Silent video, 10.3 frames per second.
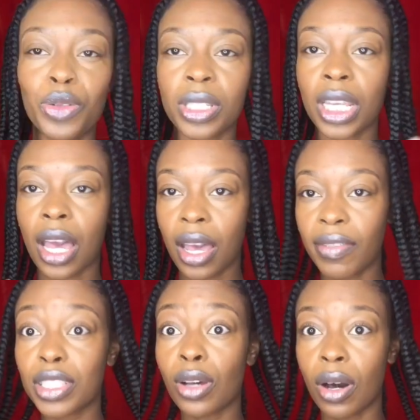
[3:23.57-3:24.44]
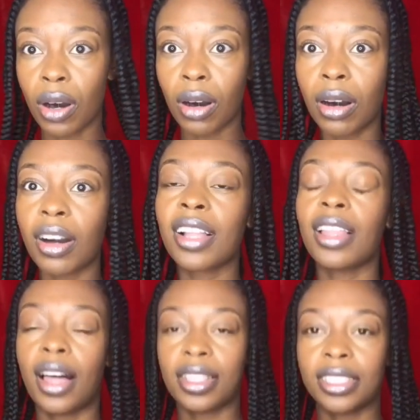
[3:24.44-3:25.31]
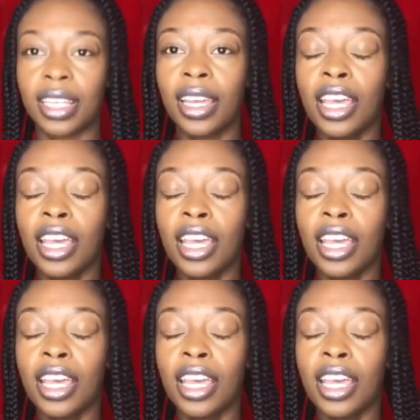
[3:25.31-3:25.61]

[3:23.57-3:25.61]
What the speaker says: see, I have a tall closet,